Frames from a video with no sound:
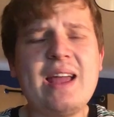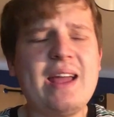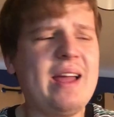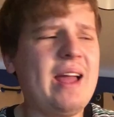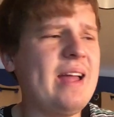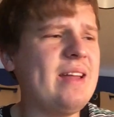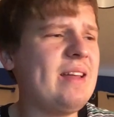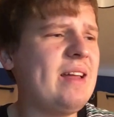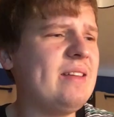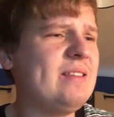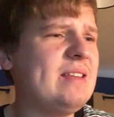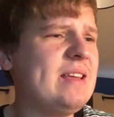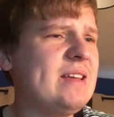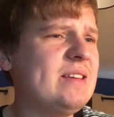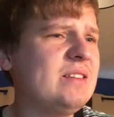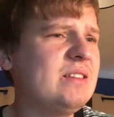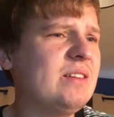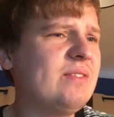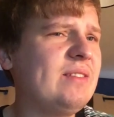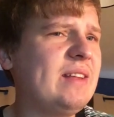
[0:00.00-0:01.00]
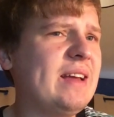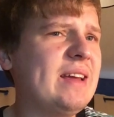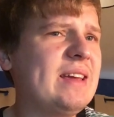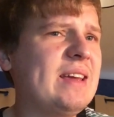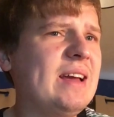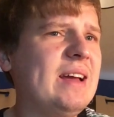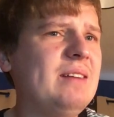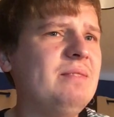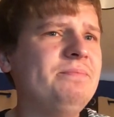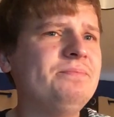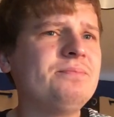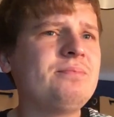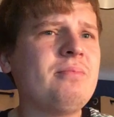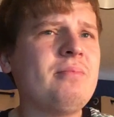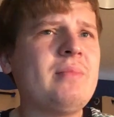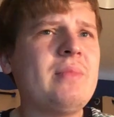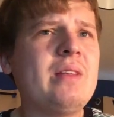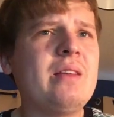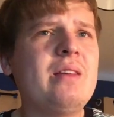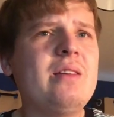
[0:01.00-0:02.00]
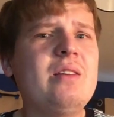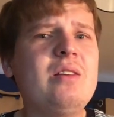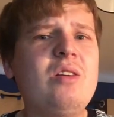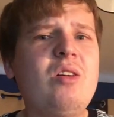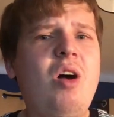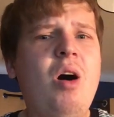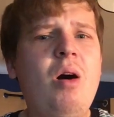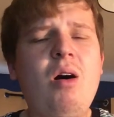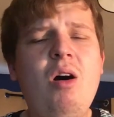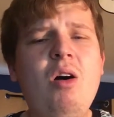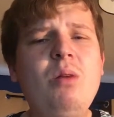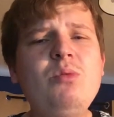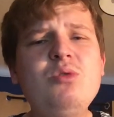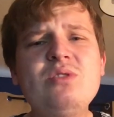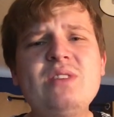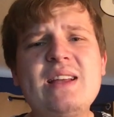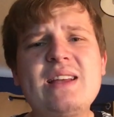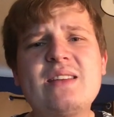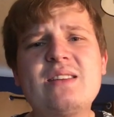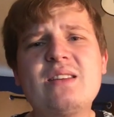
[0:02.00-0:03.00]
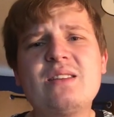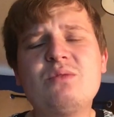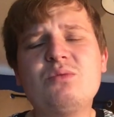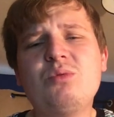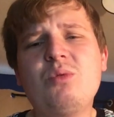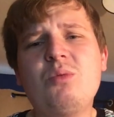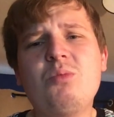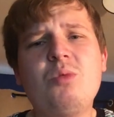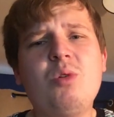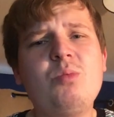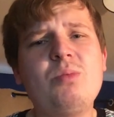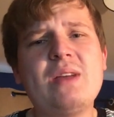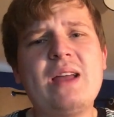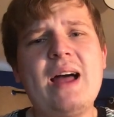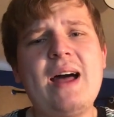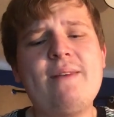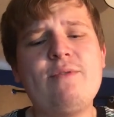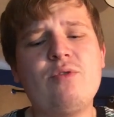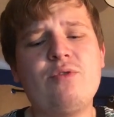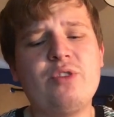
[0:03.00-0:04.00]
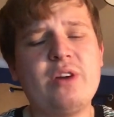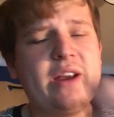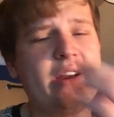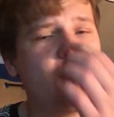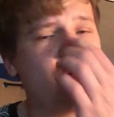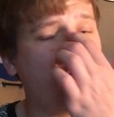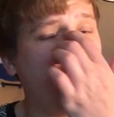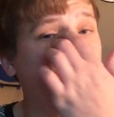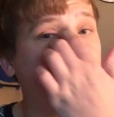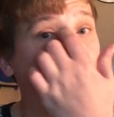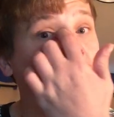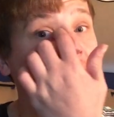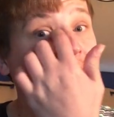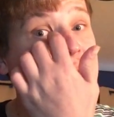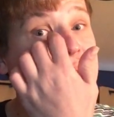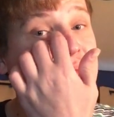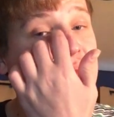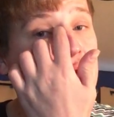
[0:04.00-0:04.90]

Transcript: It tastes of like a, almost like what we have over here called cream